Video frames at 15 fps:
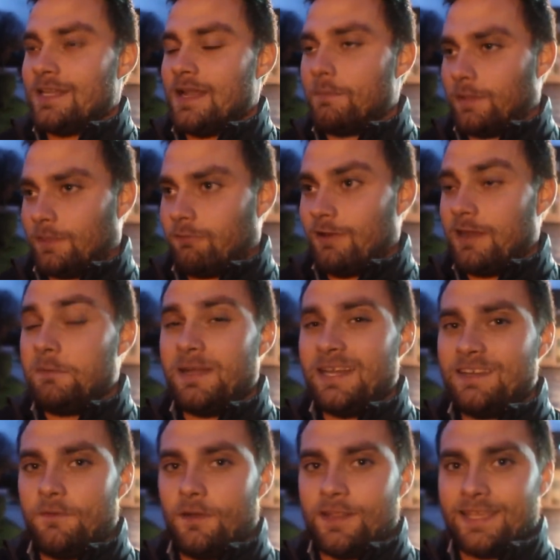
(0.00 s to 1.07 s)
Number three, we
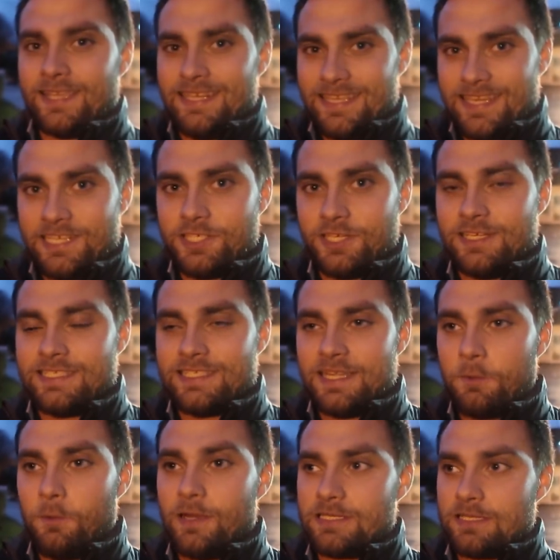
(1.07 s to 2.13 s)
need to find the condition and
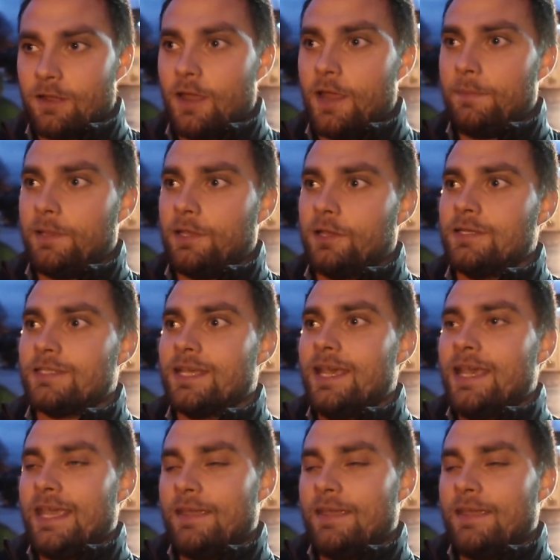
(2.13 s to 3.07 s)
see what it's like, because